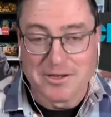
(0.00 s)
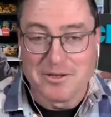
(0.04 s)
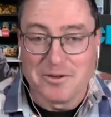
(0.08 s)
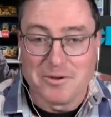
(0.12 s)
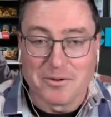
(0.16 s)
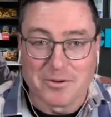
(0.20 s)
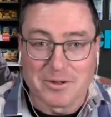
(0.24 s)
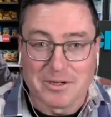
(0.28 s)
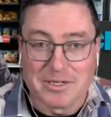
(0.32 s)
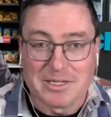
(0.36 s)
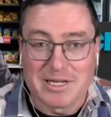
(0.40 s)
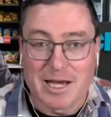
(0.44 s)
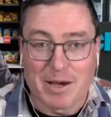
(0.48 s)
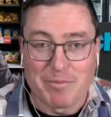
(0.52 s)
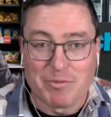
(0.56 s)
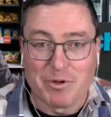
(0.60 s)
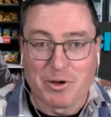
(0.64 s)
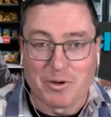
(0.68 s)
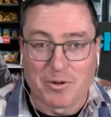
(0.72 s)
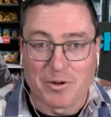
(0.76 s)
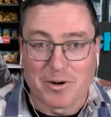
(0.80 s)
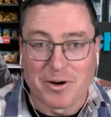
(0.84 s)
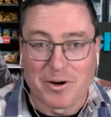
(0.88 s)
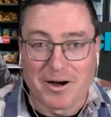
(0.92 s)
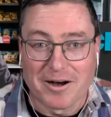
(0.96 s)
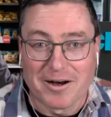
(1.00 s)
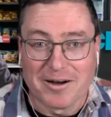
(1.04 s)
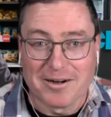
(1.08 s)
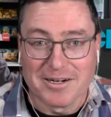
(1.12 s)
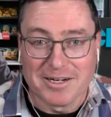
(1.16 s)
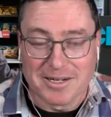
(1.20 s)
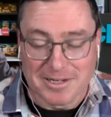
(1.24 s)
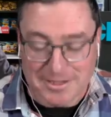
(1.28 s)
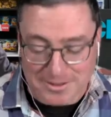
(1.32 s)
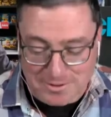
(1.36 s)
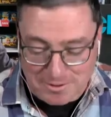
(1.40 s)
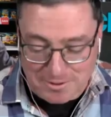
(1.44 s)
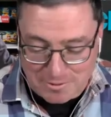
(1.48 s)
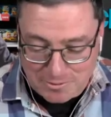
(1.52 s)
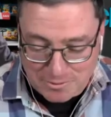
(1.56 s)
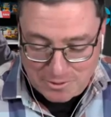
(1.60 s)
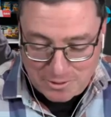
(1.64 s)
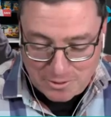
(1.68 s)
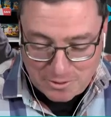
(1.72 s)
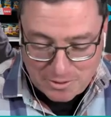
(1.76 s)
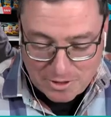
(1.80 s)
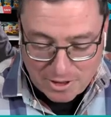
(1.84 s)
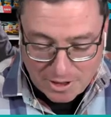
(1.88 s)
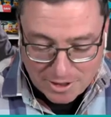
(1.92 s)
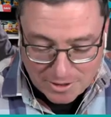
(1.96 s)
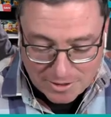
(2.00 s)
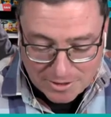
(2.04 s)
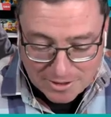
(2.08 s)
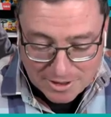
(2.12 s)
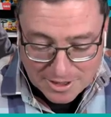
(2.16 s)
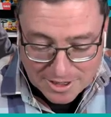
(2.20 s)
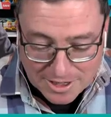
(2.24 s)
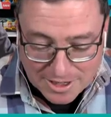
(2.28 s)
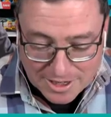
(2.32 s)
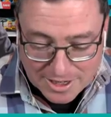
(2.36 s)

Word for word: You can tap your card and off you go.